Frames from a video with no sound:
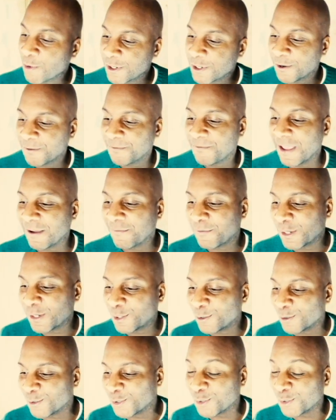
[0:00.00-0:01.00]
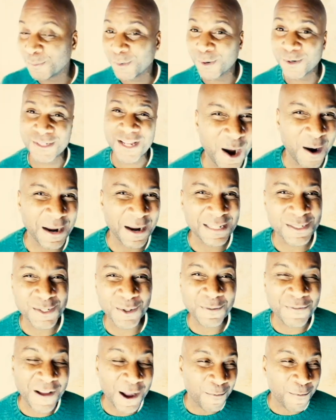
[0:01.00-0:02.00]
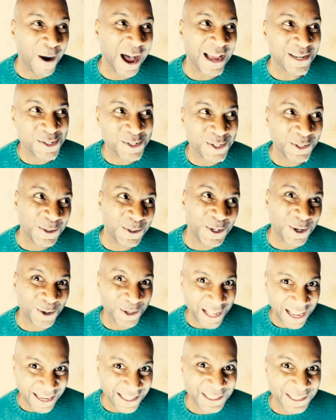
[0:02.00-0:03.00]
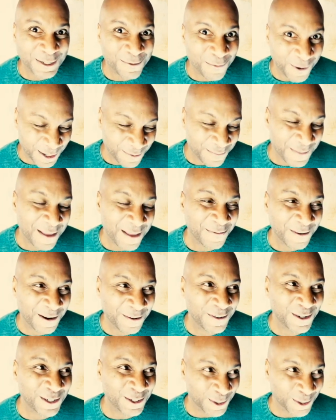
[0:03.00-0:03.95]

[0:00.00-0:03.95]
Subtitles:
are your favorite YouTubers? All right, so if I watch you, you're likely one of my favorite